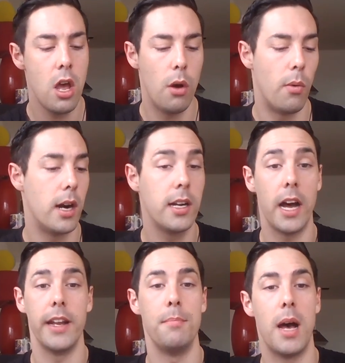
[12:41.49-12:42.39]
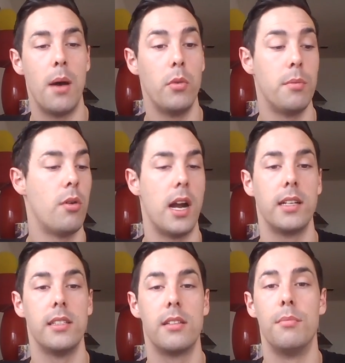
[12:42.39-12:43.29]
One cunning man would have
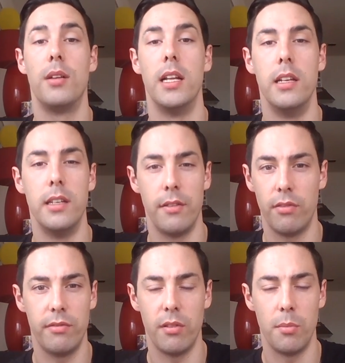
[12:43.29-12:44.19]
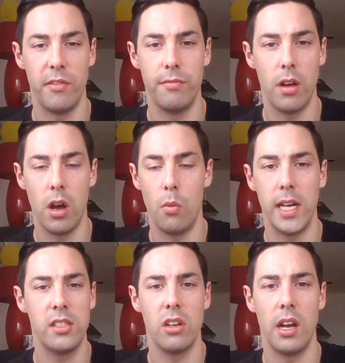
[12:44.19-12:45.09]
practiced completely different from a
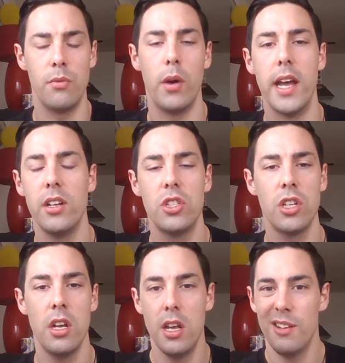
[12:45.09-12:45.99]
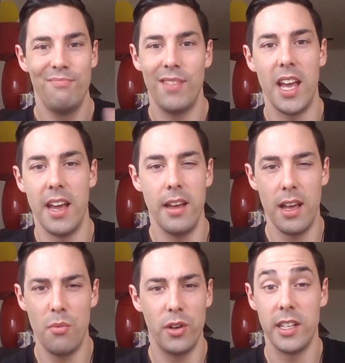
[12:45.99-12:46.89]
wayside witch.
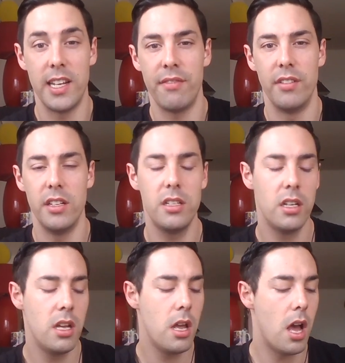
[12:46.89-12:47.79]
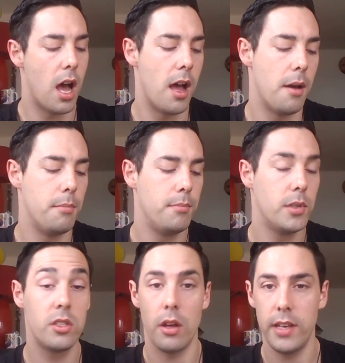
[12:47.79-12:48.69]
It would have differed.
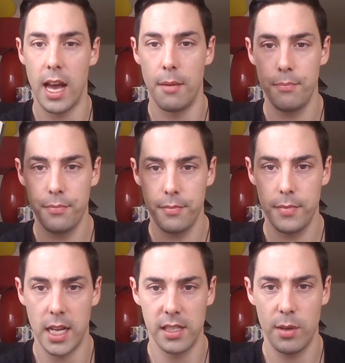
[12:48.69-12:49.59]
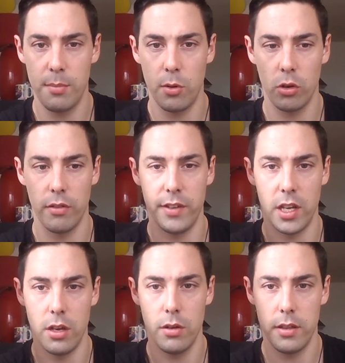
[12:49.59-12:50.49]
So yeah, that's my book
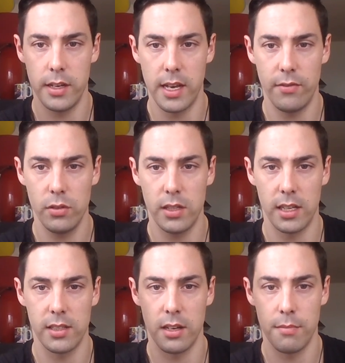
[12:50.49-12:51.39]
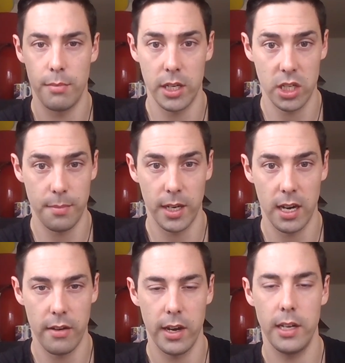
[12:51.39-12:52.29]
review, The Devil's Dozen by Gemma
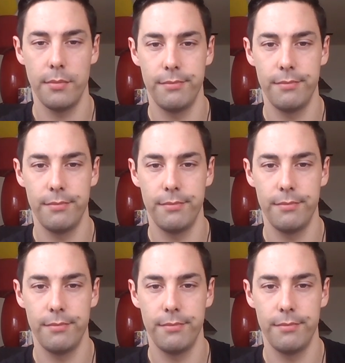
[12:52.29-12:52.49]
Gary.